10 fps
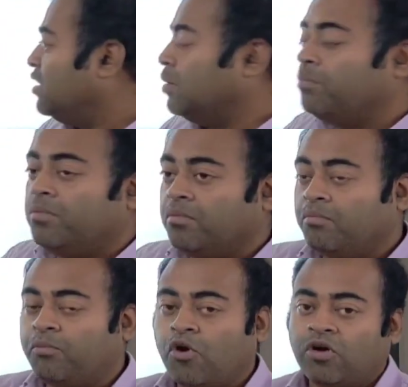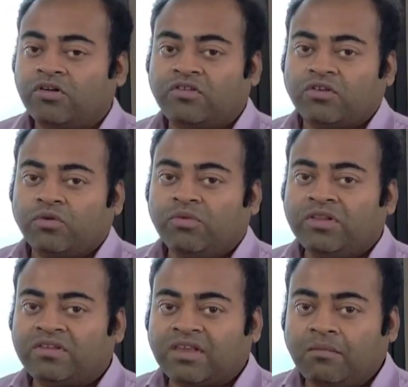the bonds with
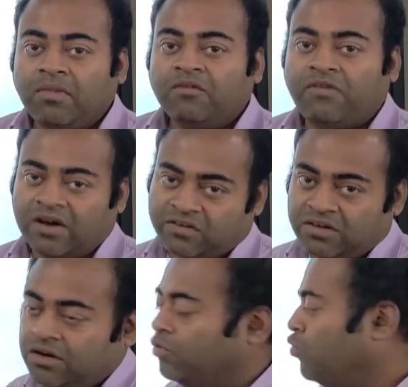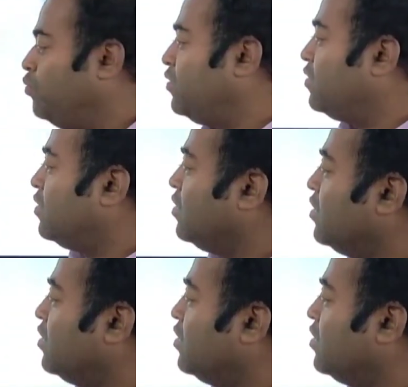some functional groups.